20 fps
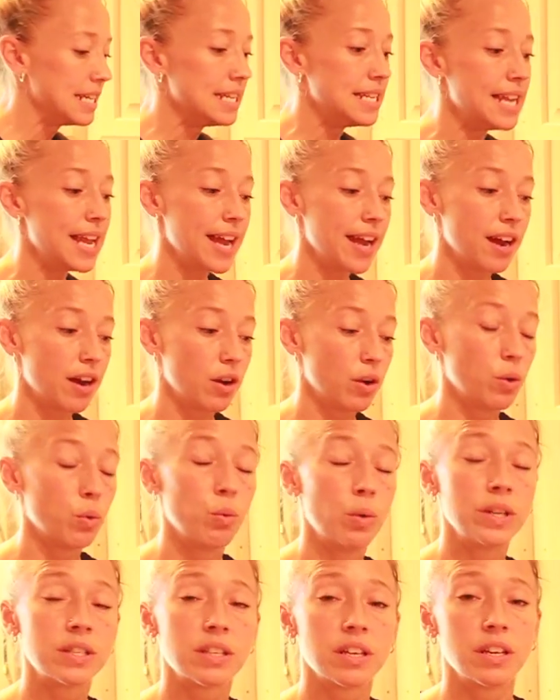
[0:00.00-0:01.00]
Now,
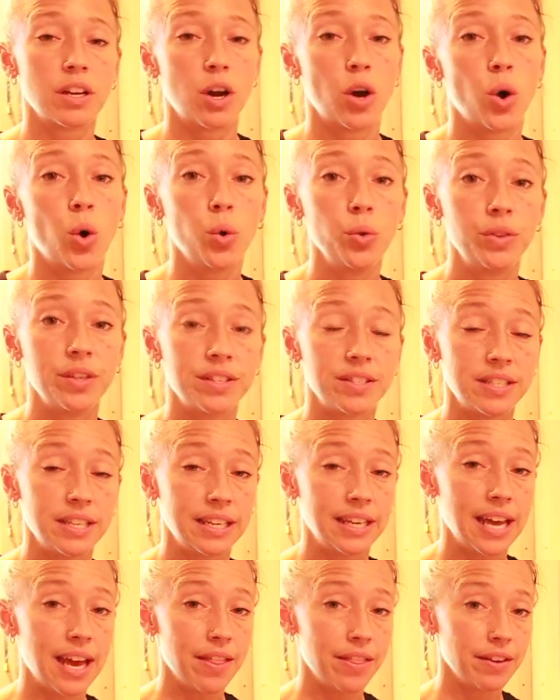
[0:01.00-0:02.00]
what's going to hold this
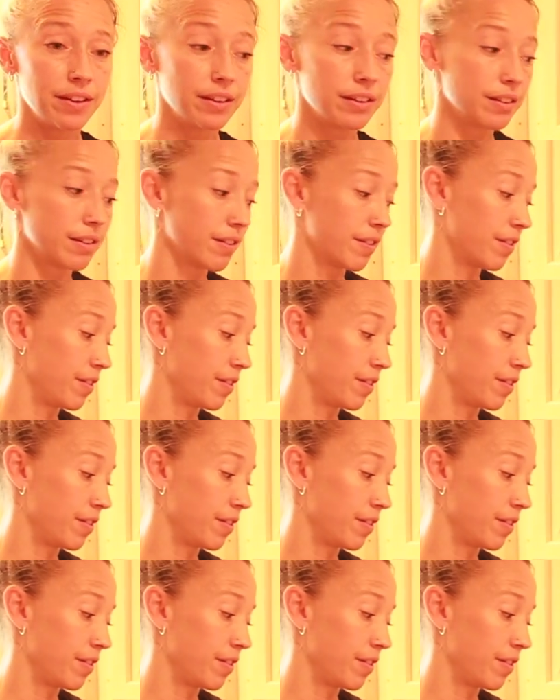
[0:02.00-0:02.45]
together